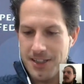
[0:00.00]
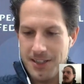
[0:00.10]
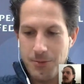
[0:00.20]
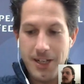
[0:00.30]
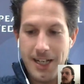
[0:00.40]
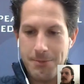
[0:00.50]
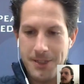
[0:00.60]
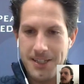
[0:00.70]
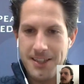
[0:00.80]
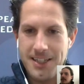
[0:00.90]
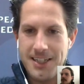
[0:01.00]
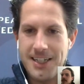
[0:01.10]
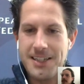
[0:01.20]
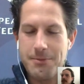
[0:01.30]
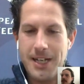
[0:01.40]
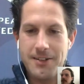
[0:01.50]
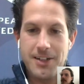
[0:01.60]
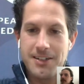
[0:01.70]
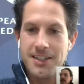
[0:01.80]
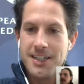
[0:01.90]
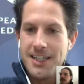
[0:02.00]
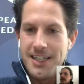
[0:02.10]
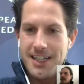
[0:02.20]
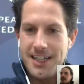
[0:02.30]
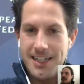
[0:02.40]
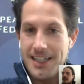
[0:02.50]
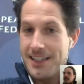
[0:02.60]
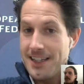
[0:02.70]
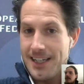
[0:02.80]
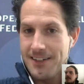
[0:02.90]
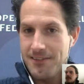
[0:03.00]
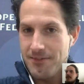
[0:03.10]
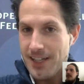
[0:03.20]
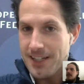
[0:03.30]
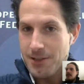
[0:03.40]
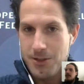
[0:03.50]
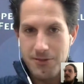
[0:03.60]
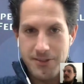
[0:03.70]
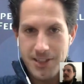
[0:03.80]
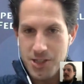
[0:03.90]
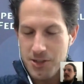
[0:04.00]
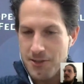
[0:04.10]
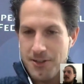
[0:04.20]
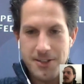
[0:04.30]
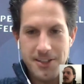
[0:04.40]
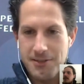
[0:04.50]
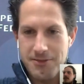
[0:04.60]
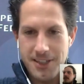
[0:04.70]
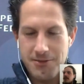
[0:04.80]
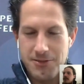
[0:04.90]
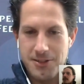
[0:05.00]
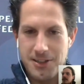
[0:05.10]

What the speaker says: will happen in the main round, in the end, Vardar will finish third in the final four,